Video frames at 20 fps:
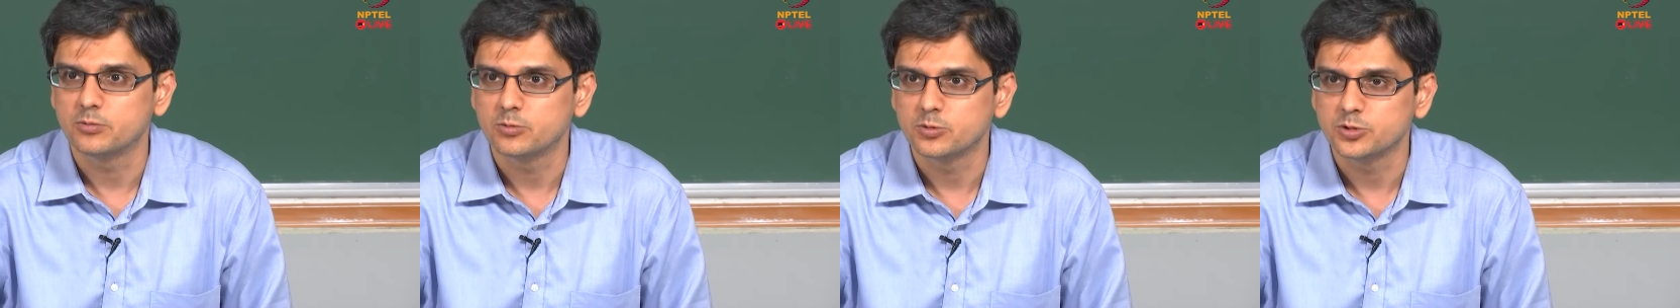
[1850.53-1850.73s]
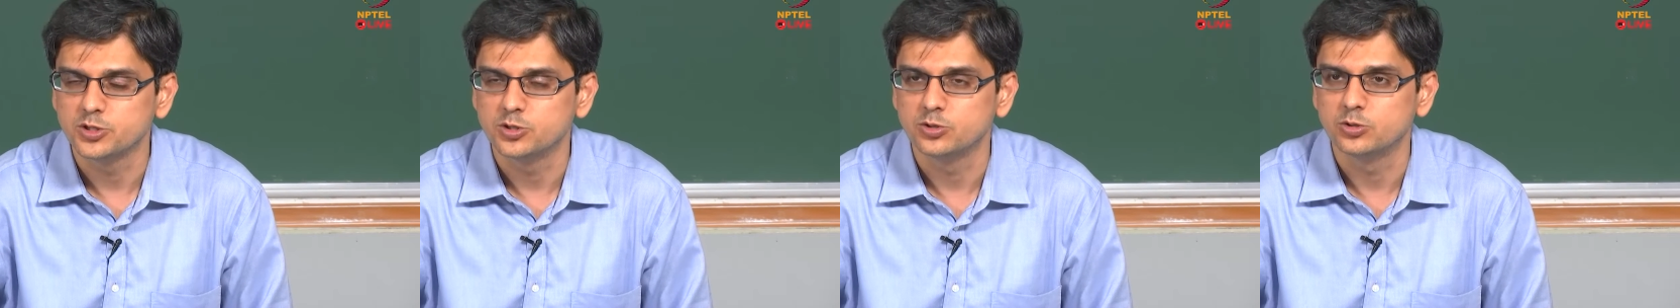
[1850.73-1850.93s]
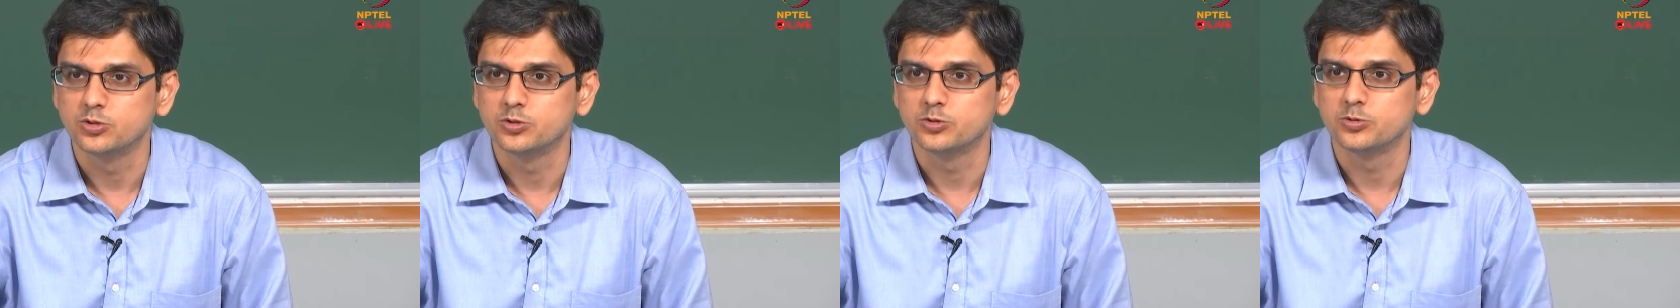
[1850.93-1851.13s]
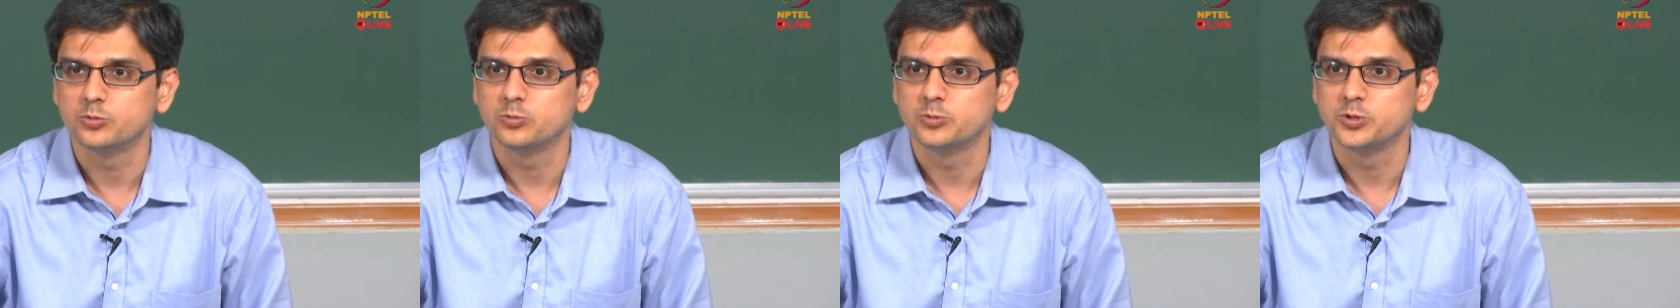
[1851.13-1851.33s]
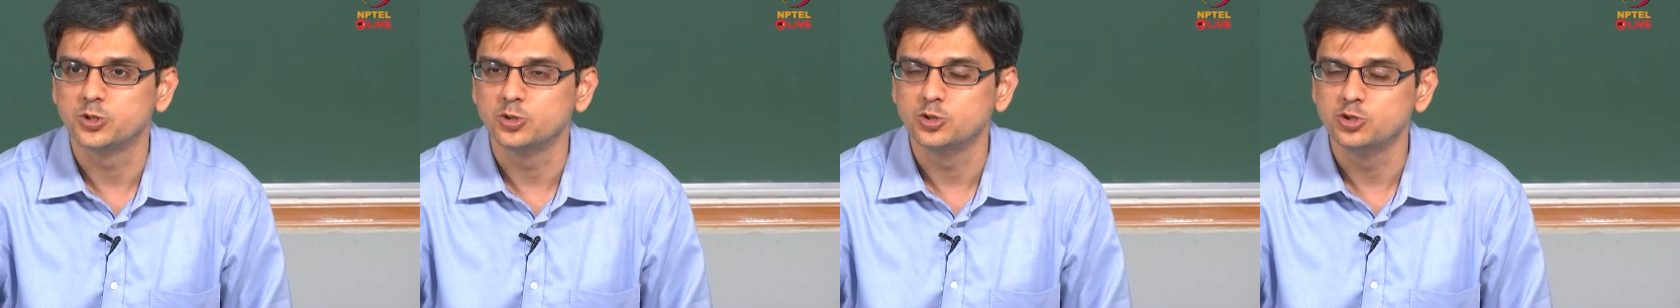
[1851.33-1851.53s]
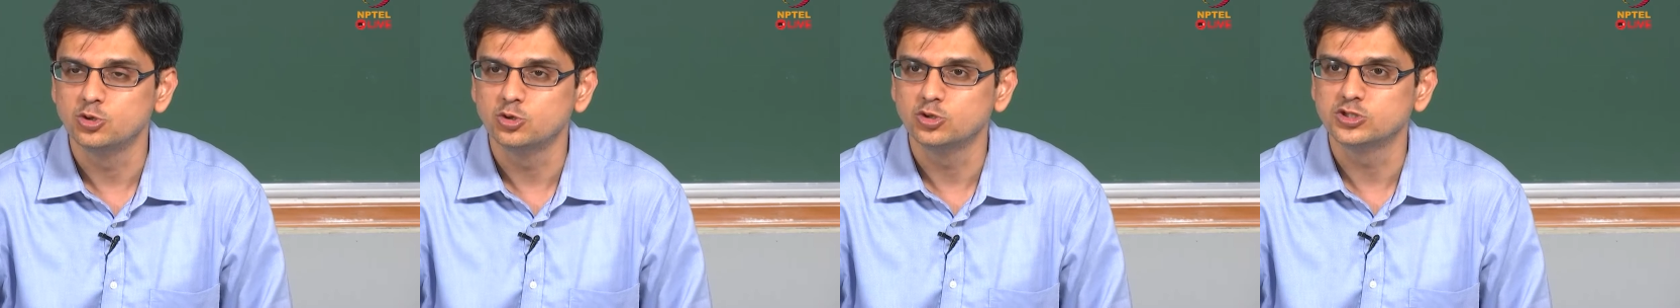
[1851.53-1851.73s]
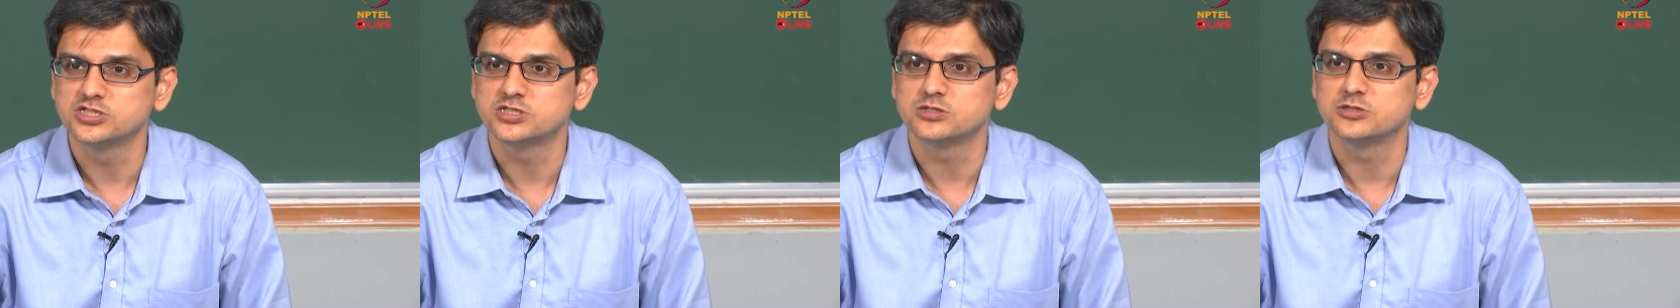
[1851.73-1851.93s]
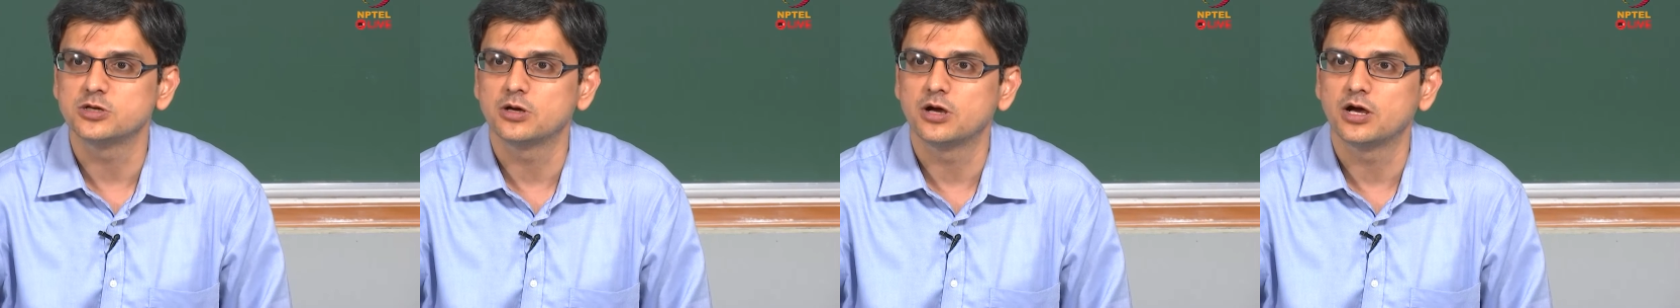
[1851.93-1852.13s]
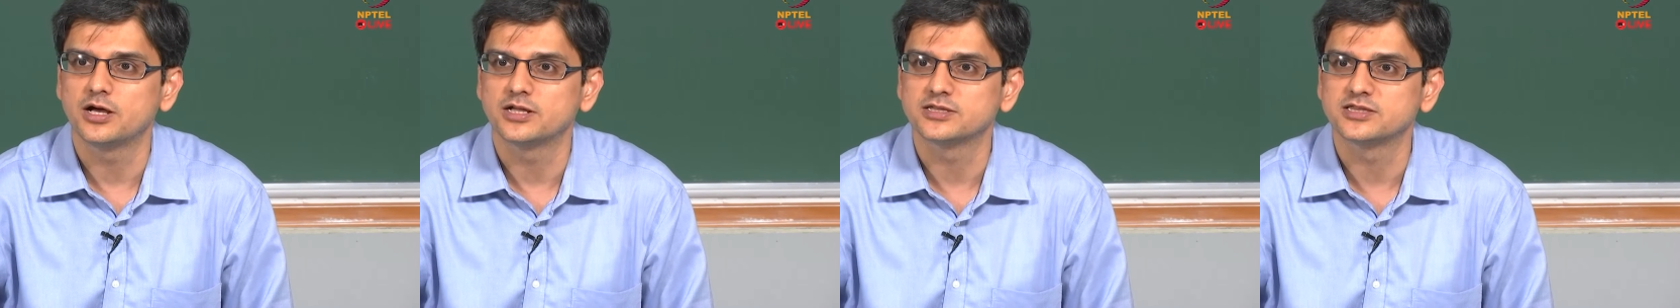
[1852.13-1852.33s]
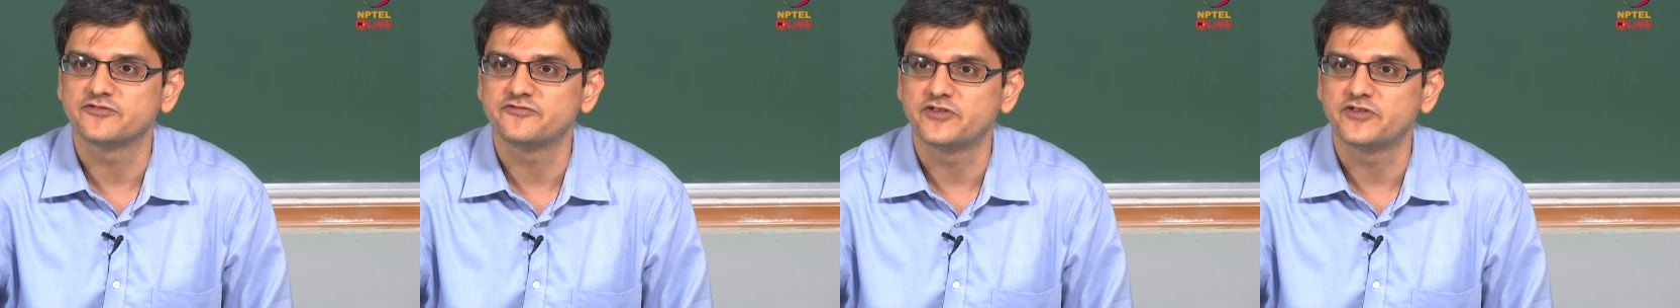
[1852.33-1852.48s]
you use the